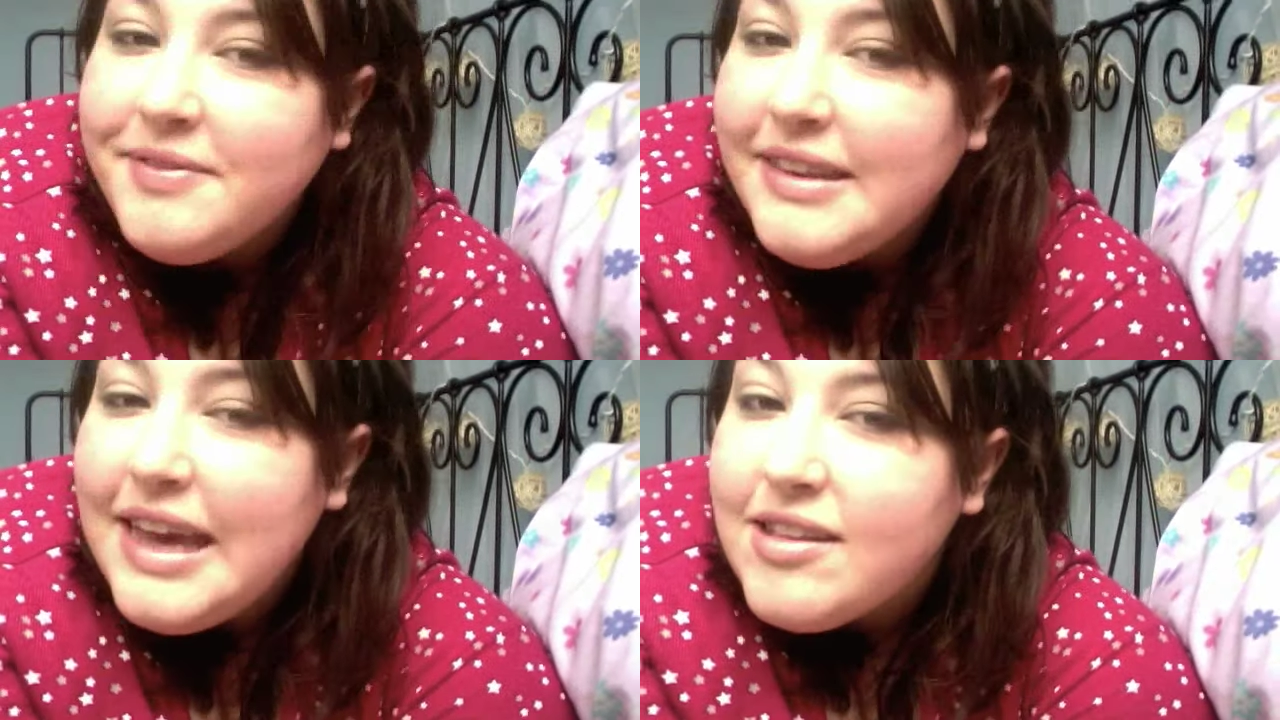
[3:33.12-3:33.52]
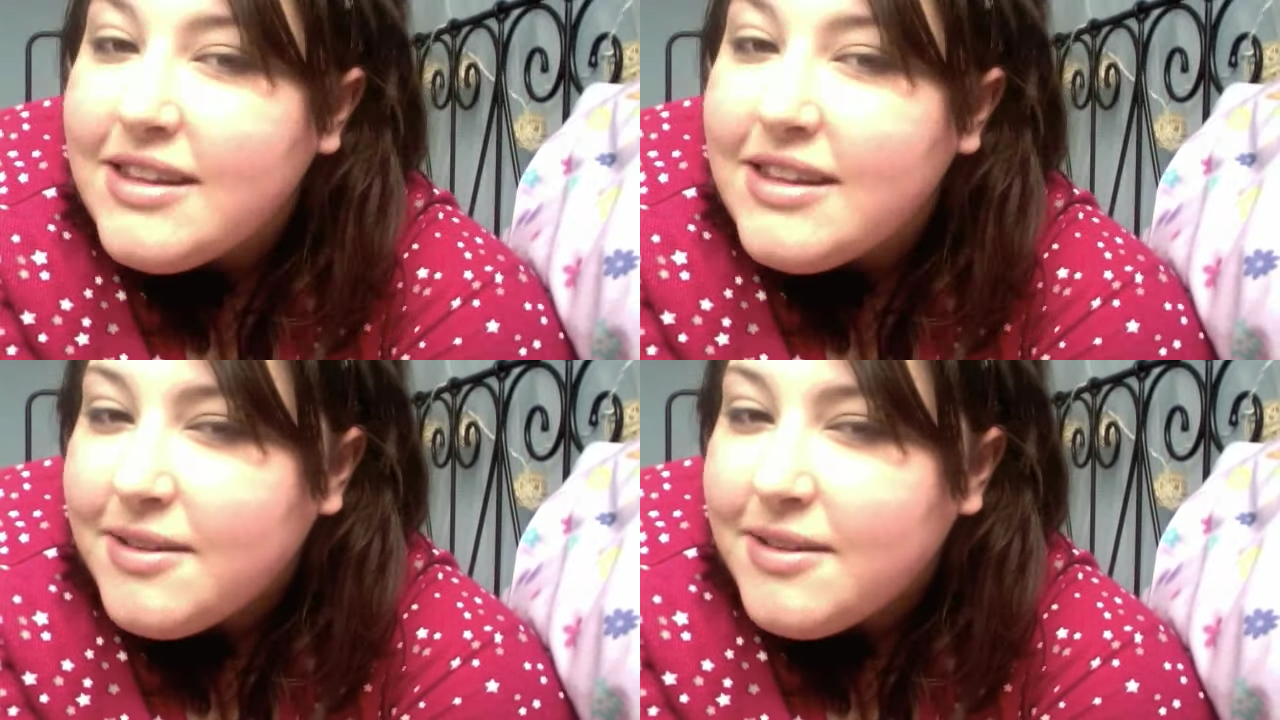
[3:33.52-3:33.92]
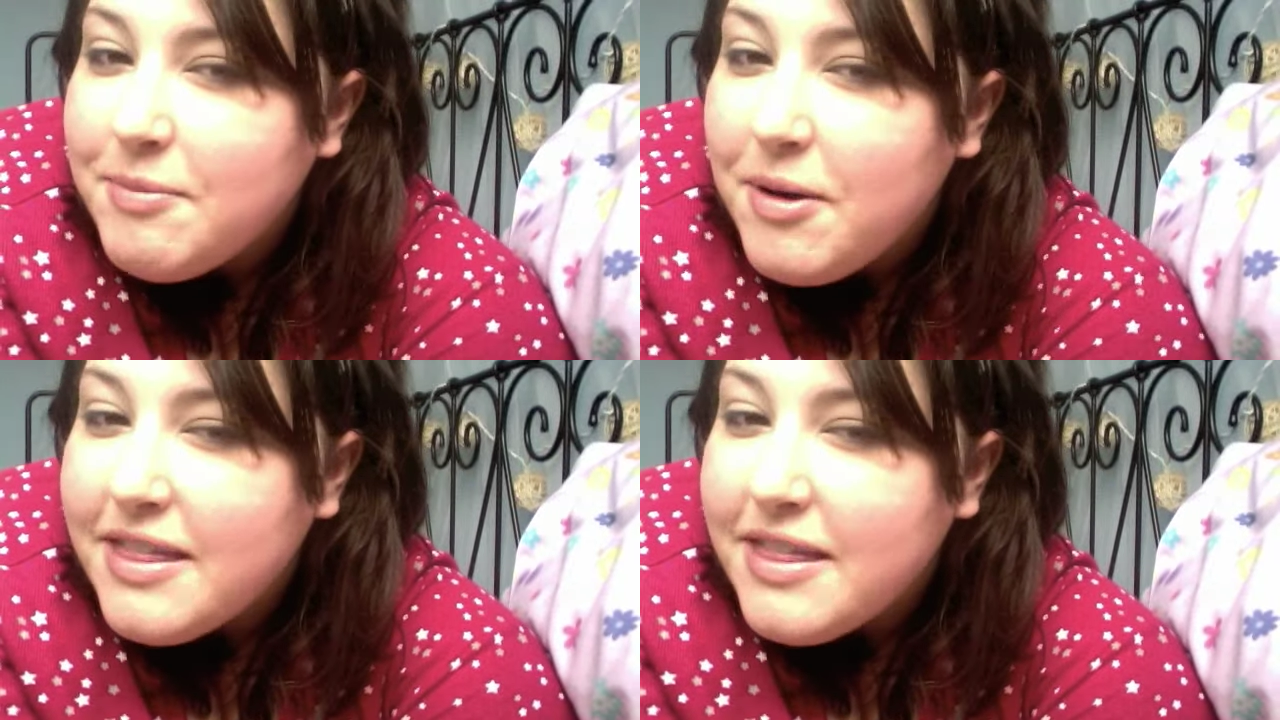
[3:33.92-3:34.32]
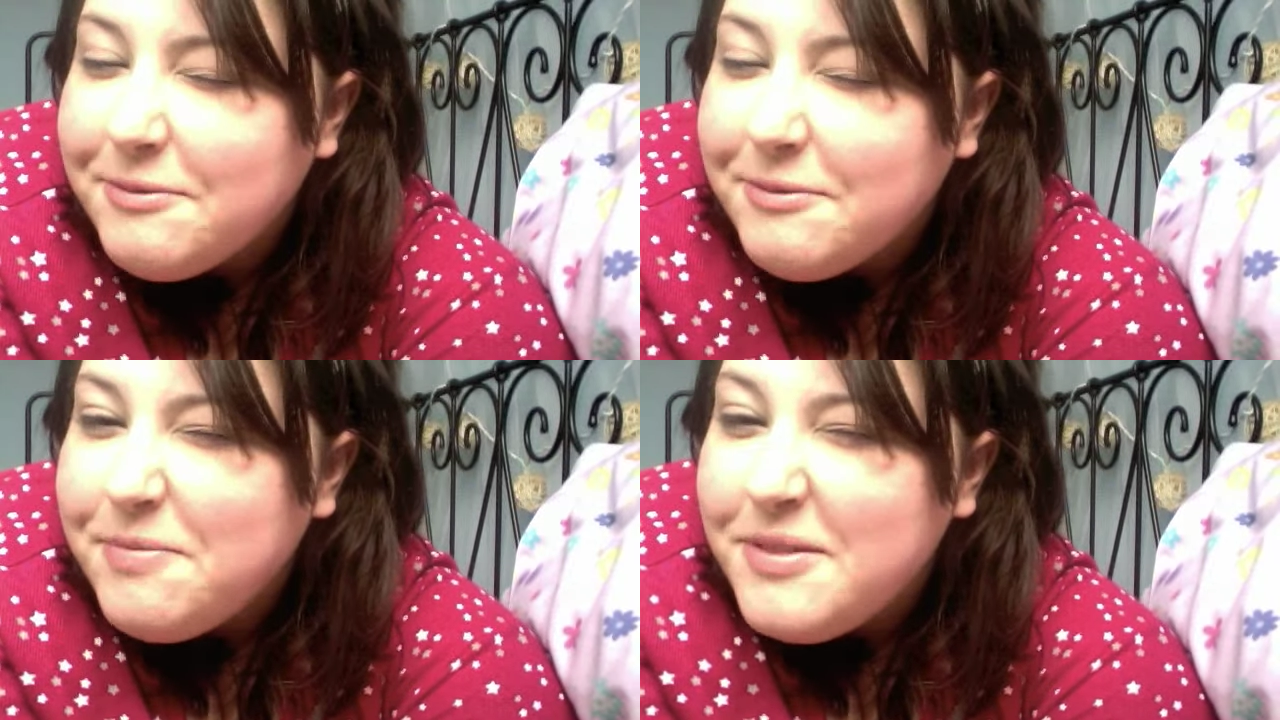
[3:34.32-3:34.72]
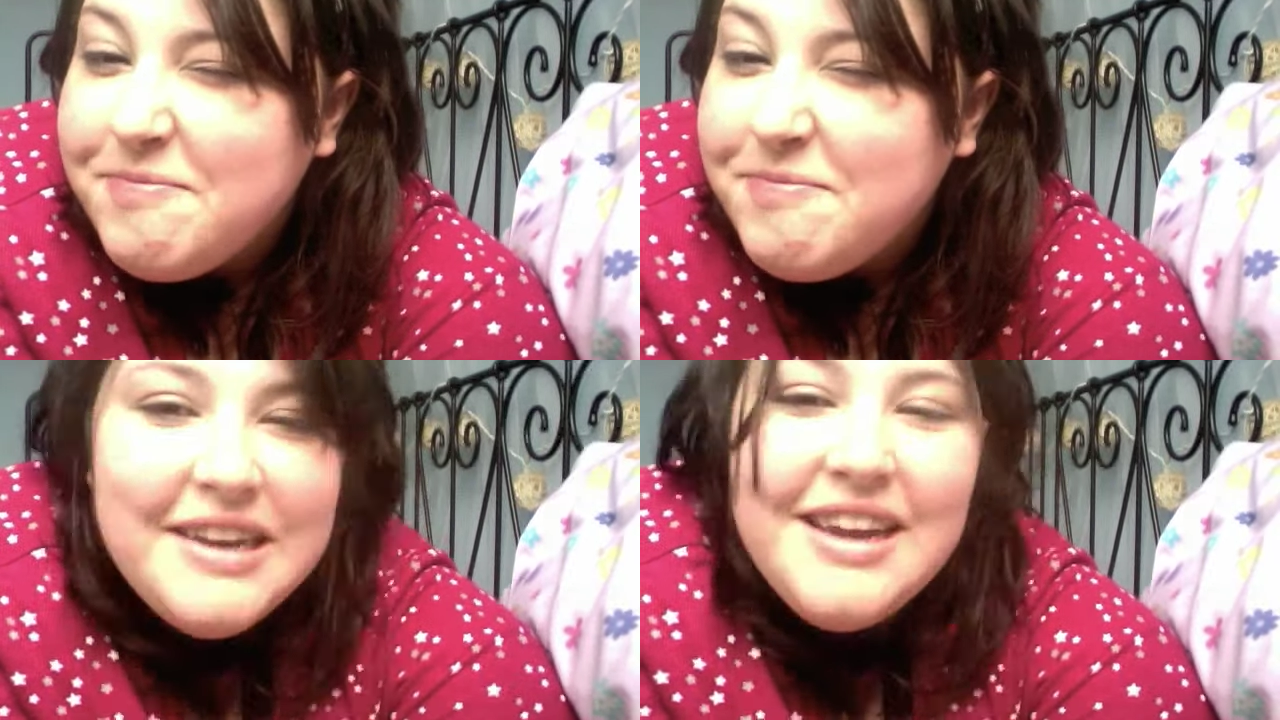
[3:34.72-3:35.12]
that's going to be my thing.
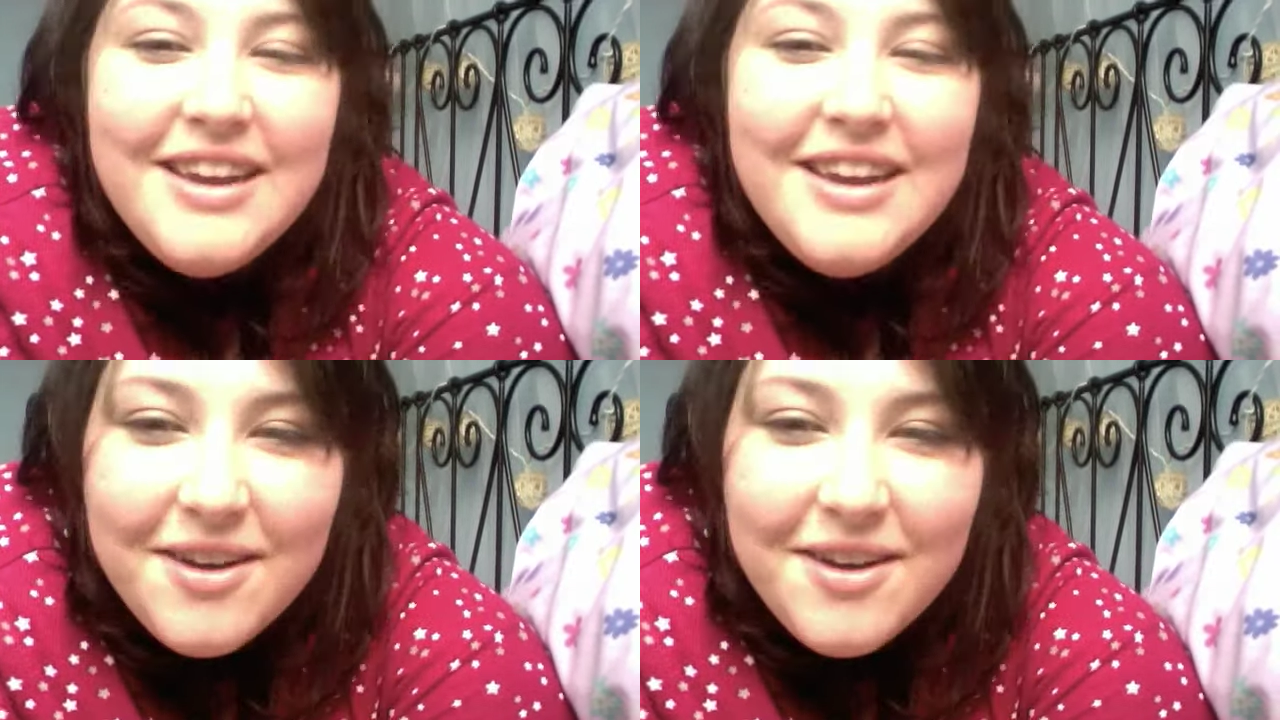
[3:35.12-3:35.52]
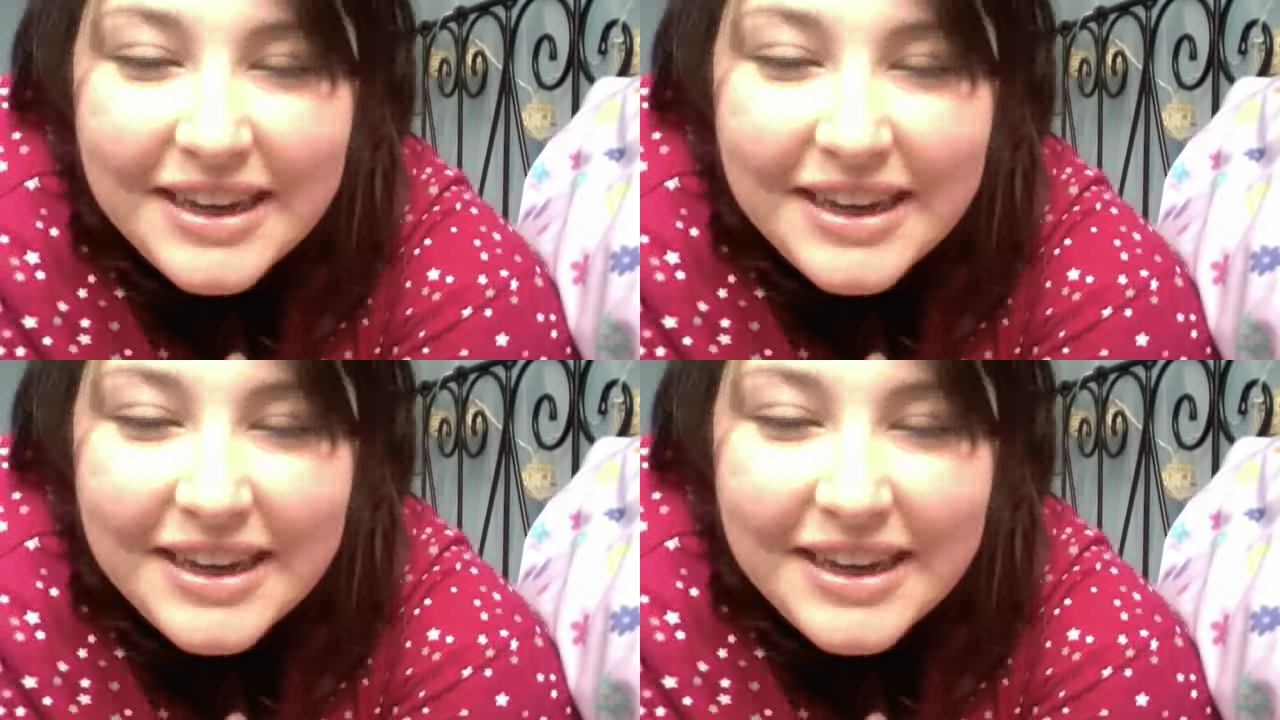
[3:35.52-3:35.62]
No, I'm